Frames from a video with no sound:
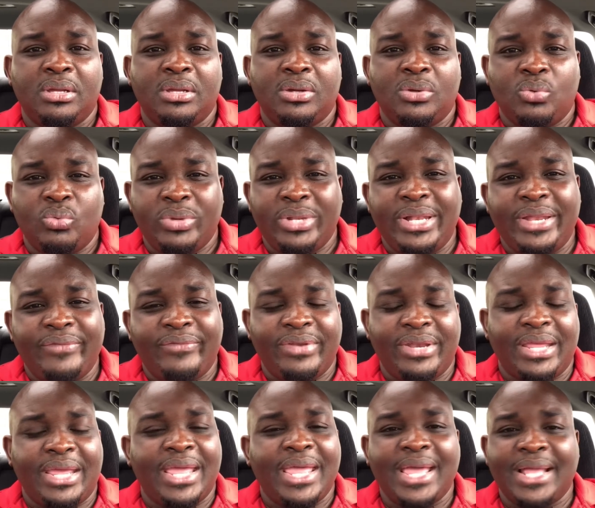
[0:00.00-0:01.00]
We live in
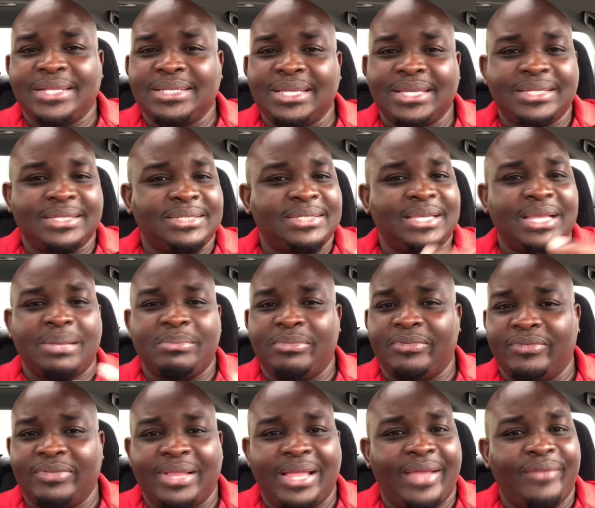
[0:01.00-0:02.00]
a hectic time
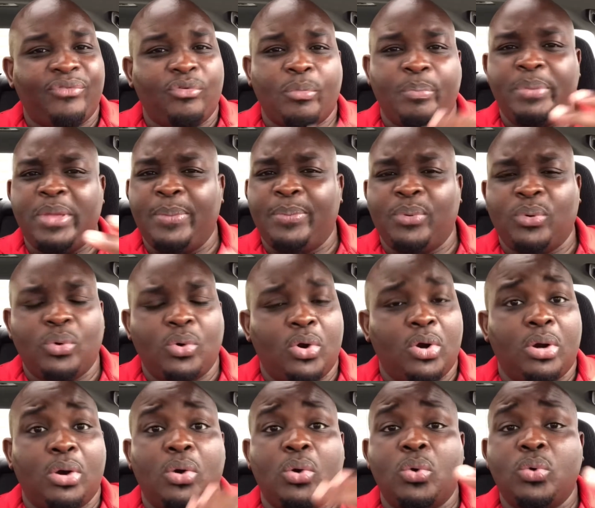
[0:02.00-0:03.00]
of life where people
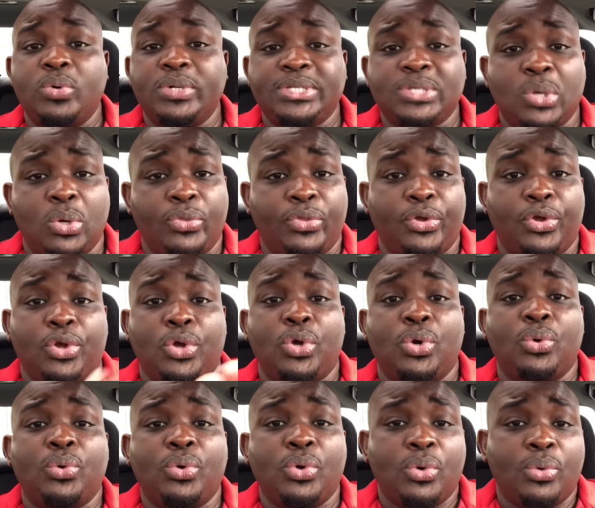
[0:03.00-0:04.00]
are always on the
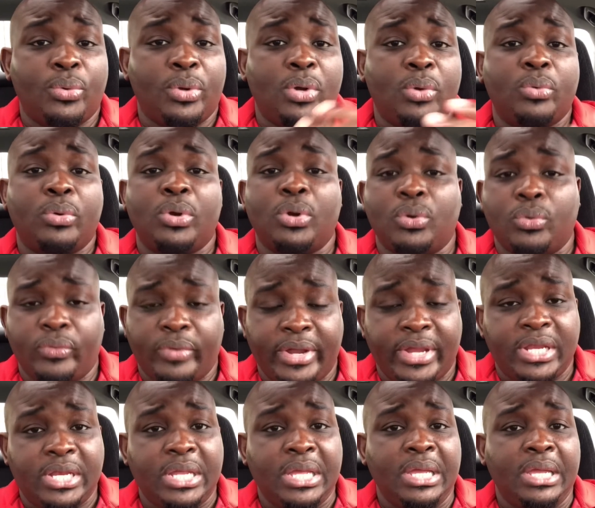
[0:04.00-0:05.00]
go, go, go, go,
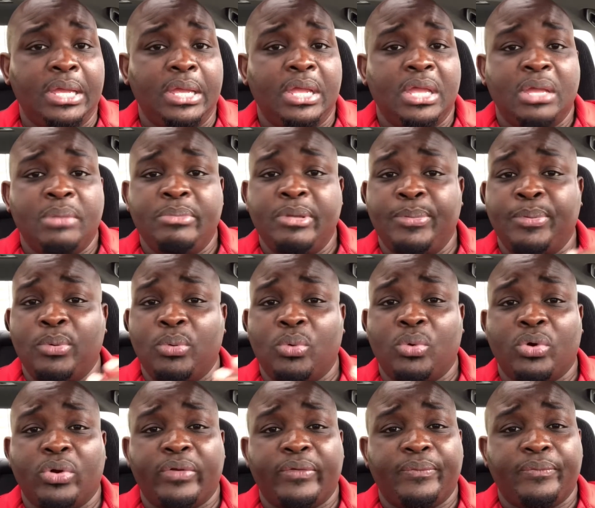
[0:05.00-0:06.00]
right? People
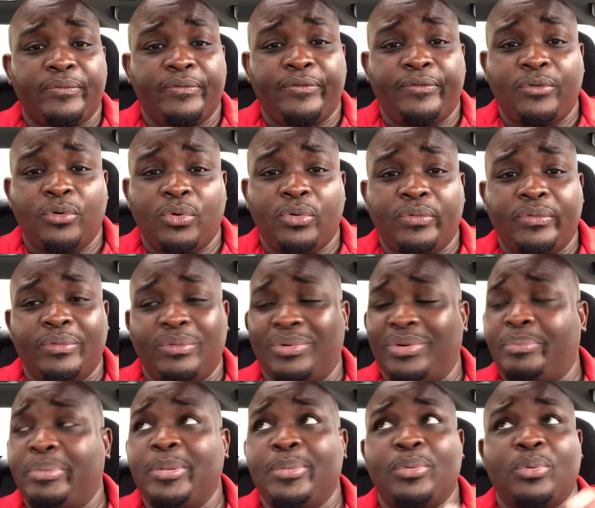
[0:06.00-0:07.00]
work
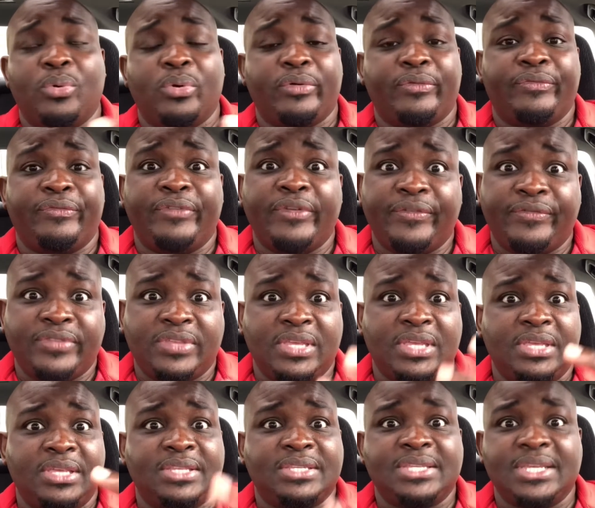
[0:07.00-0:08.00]

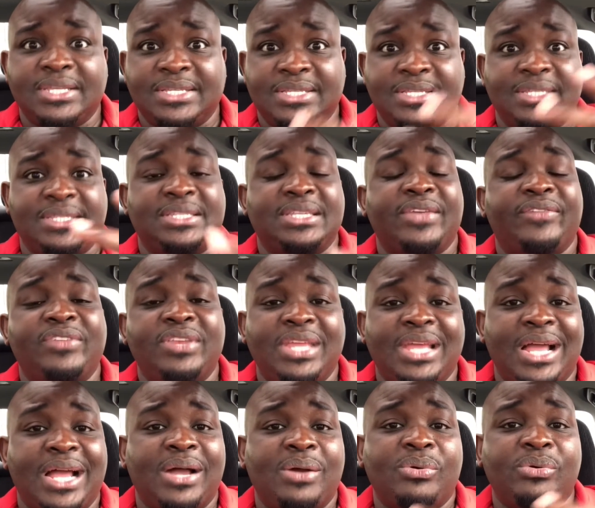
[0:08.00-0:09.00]
50, 60, 70
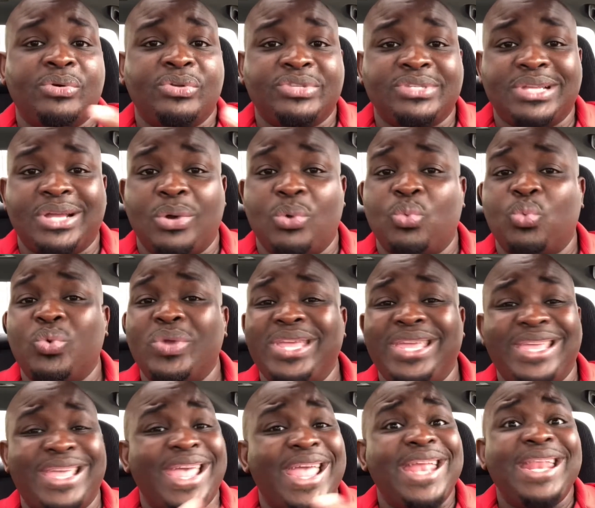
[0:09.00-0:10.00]
hours a
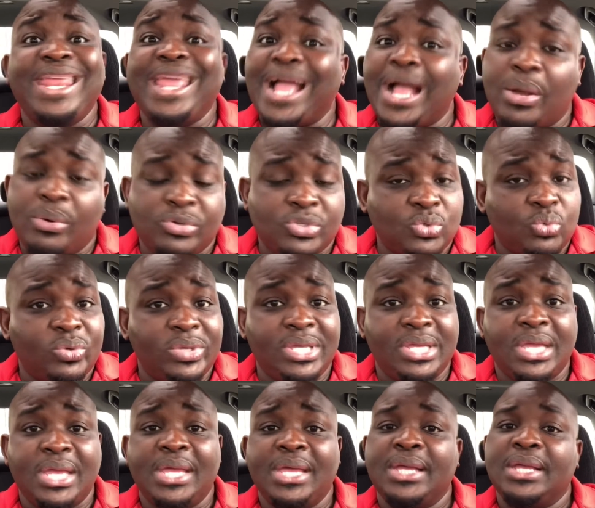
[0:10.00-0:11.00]
week, 80 hours a week,
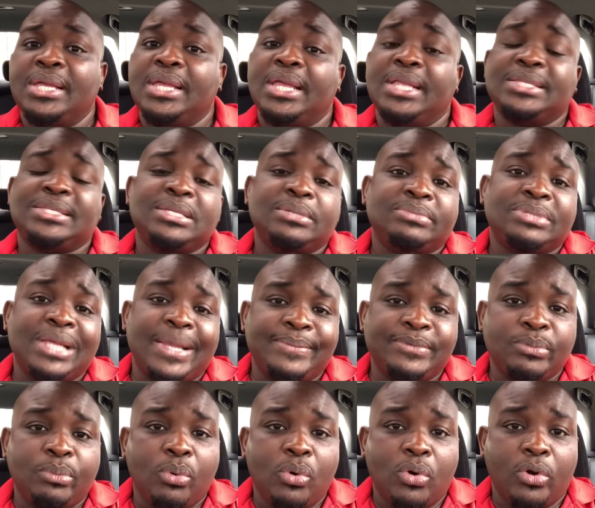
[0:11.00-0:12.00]
and
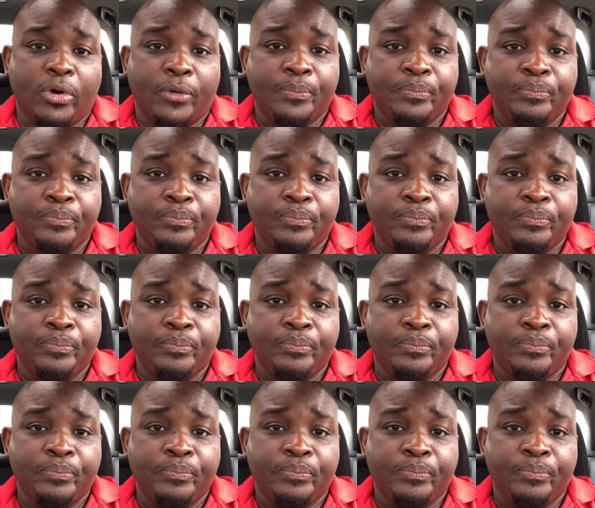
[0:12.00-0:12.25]
sometimes more.